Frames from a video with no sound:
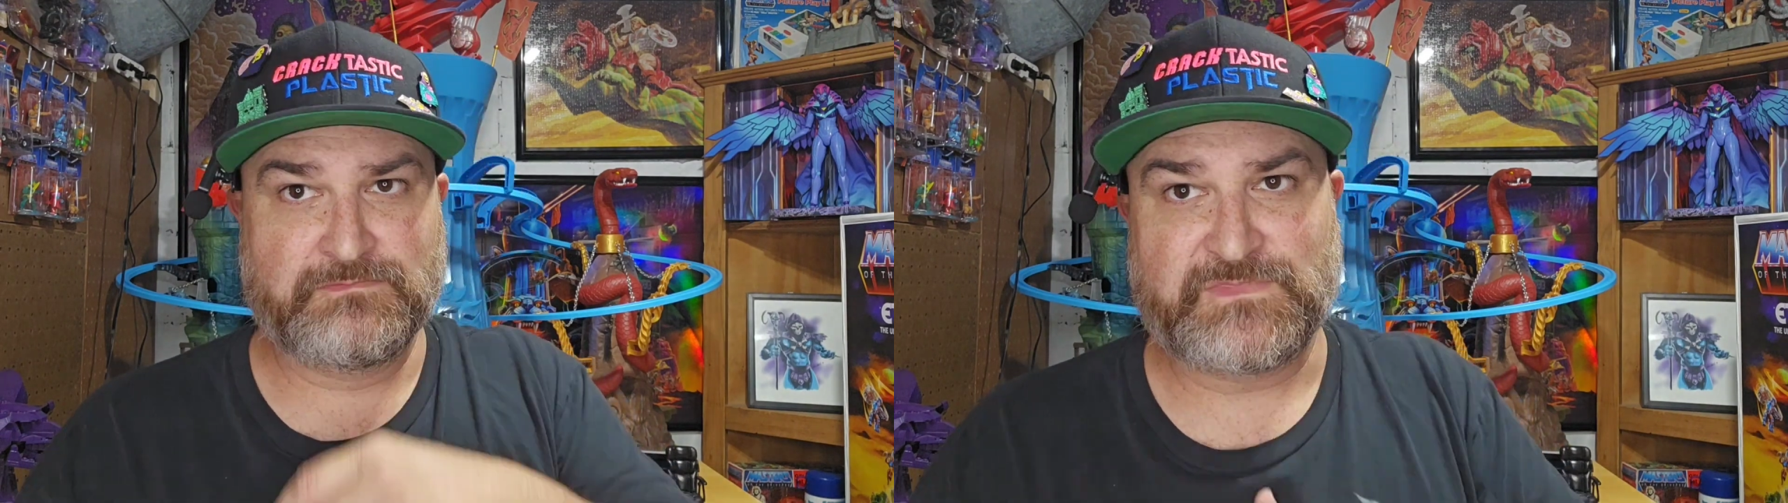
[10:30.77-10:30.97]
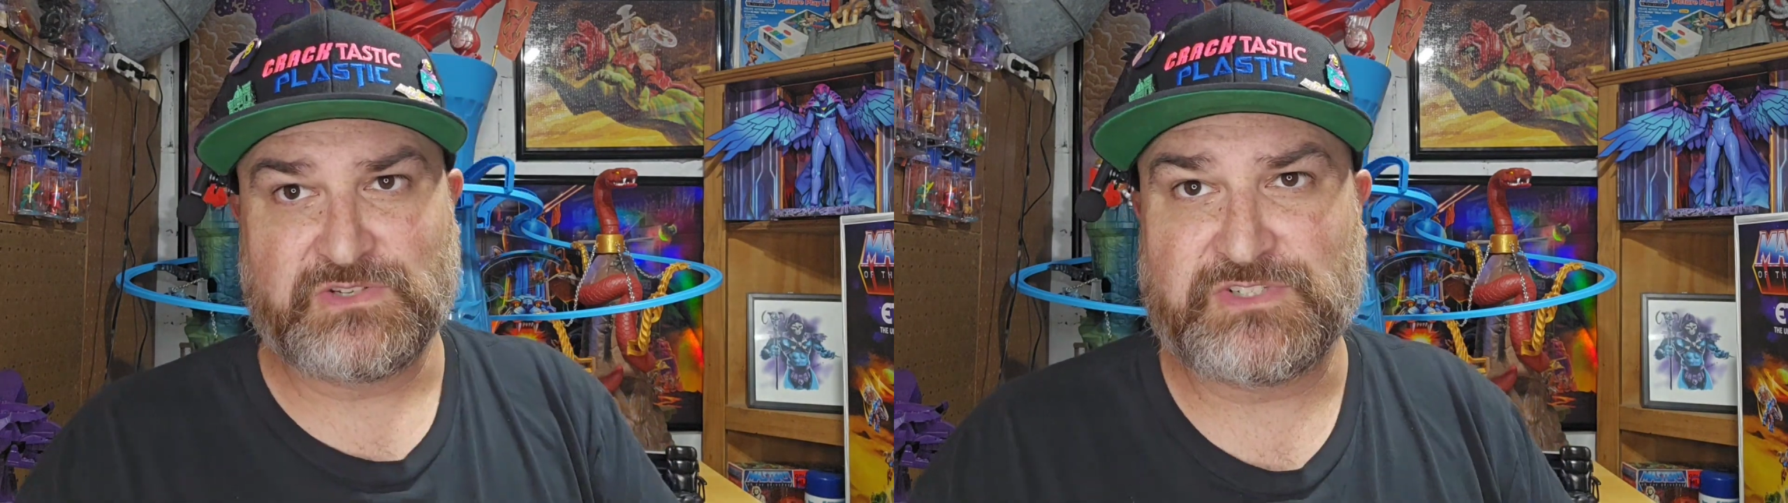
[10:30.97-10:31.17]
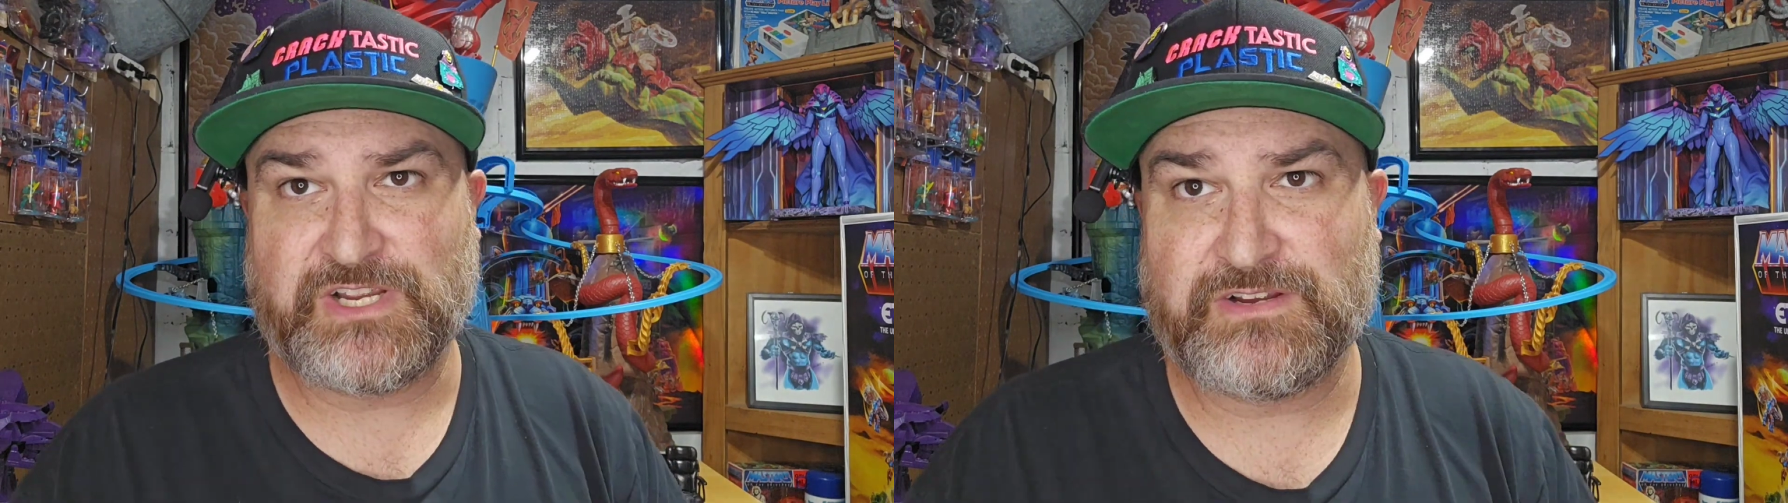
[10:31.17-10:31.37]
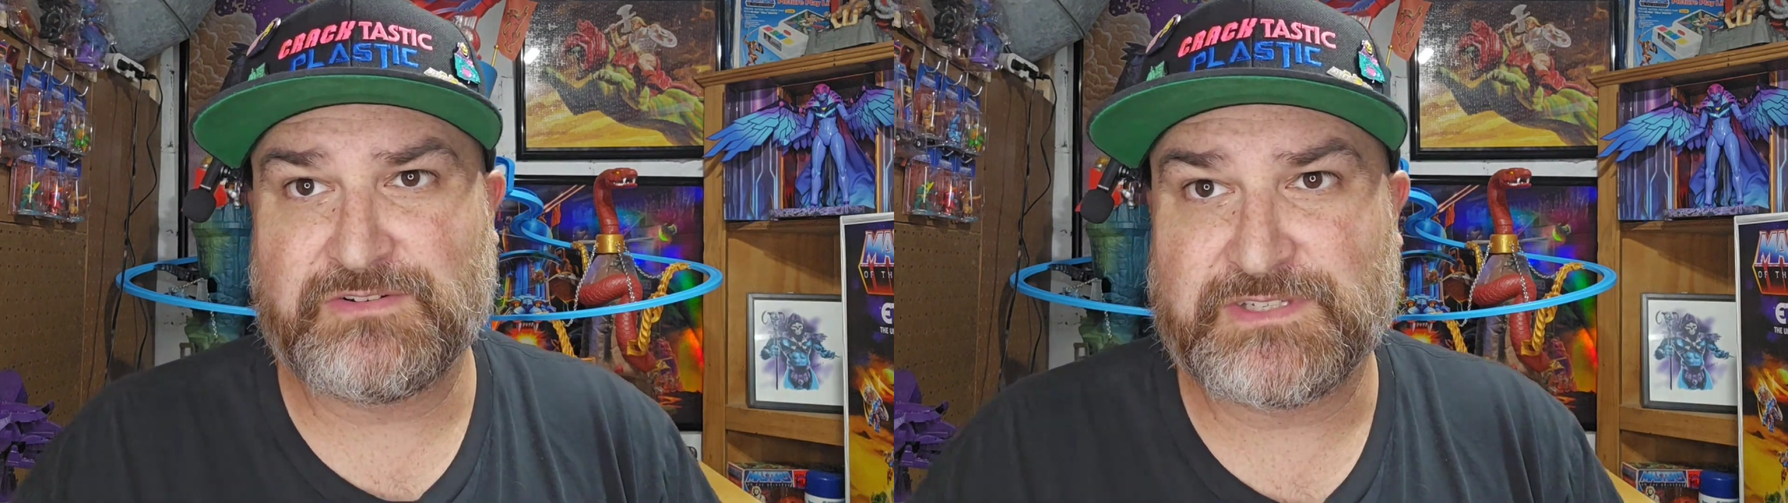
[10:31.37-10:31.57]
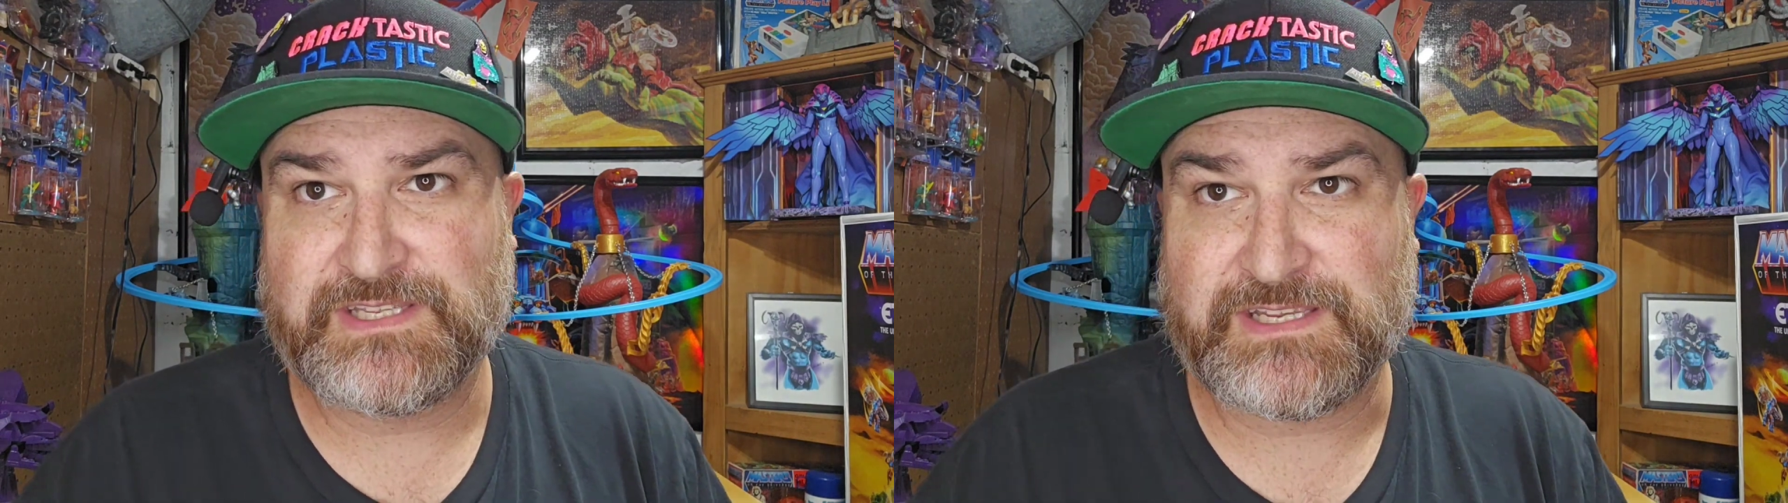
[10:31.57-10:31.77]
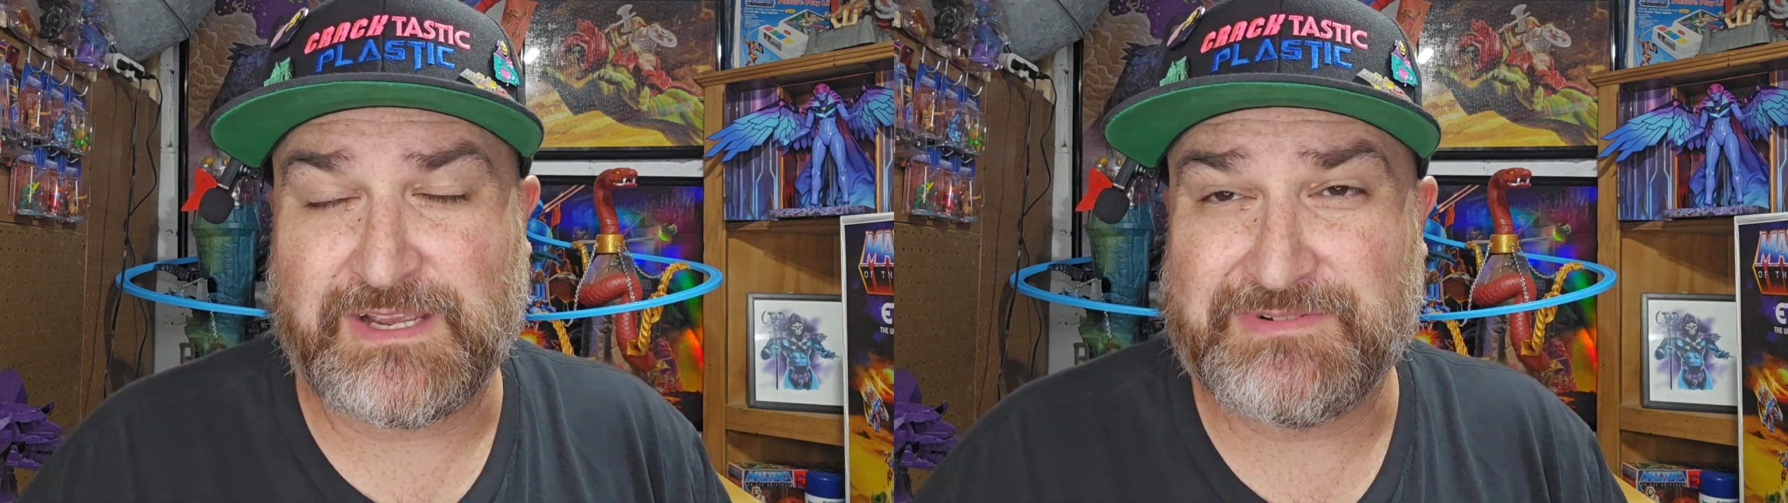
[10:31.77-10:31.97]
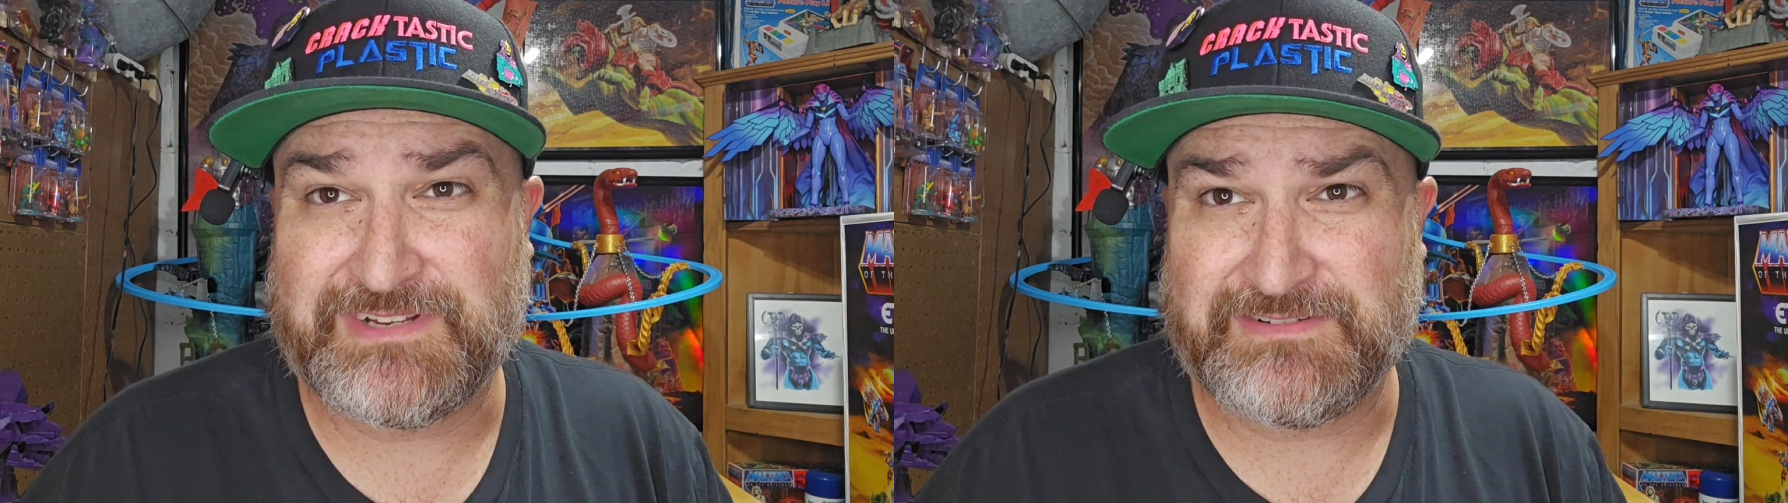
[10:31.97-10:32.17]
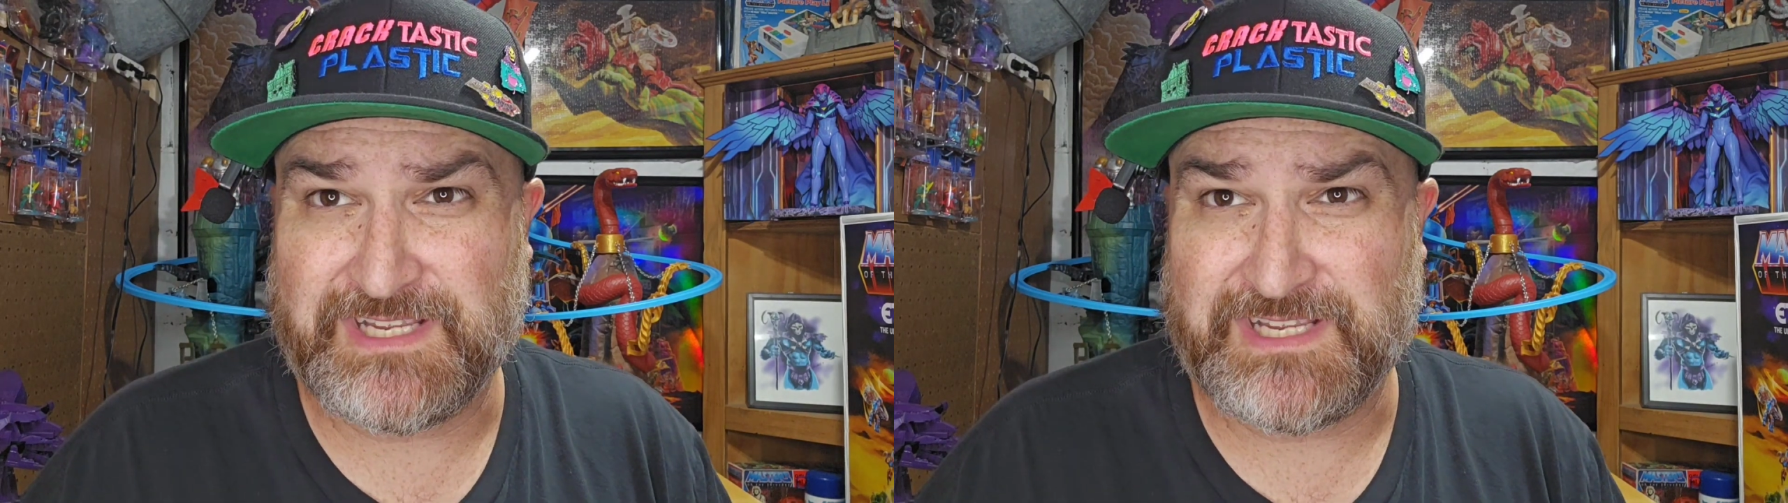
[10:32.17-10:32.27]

chairs, a commentator